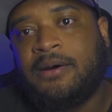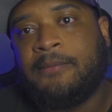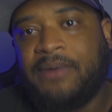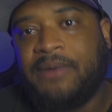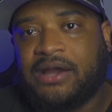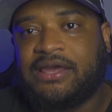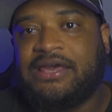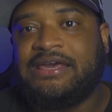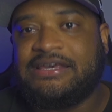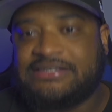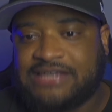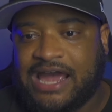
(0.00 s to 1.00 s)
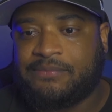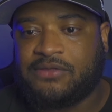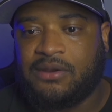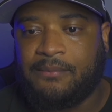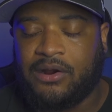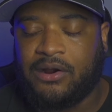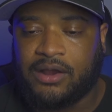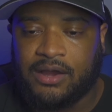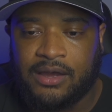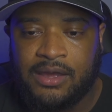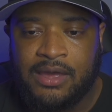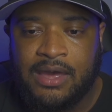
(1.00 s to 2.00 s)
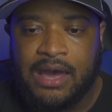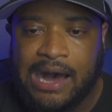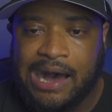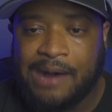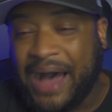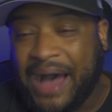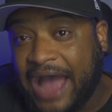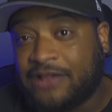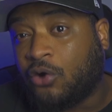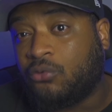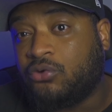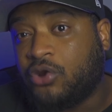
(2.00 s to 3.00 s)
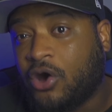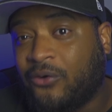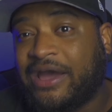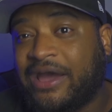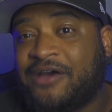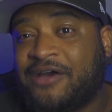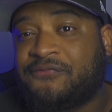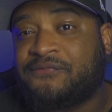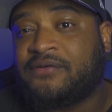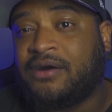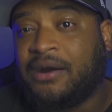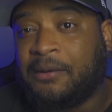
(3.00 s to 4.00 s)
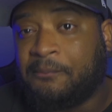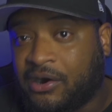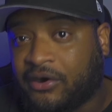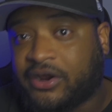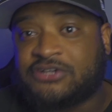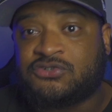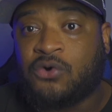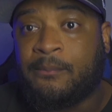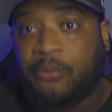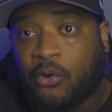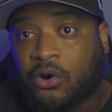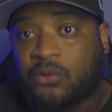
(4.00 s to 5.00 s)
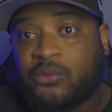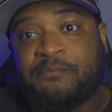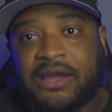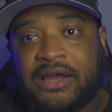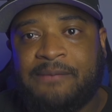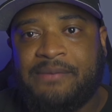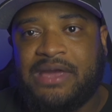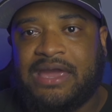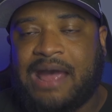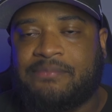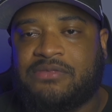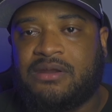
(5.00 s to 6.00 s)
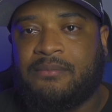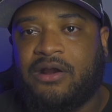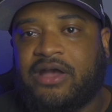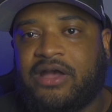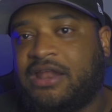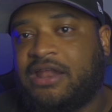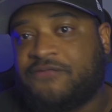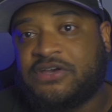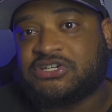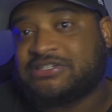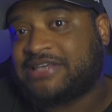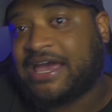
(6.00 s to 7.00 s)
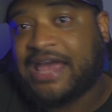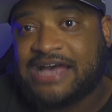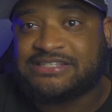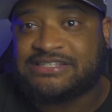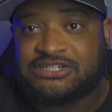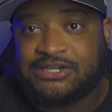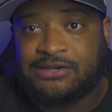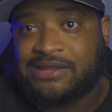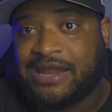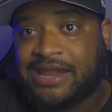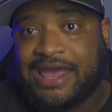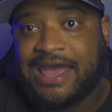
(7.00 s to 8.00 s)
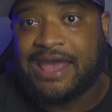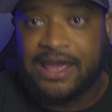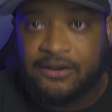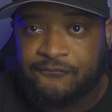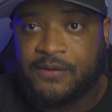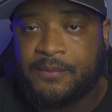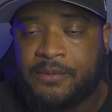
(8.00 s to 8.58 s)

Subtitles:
Bucky. He's Captain America. I don't know if America is on board with Bucky being Captain America, and if he just like has the shield and they can't get it from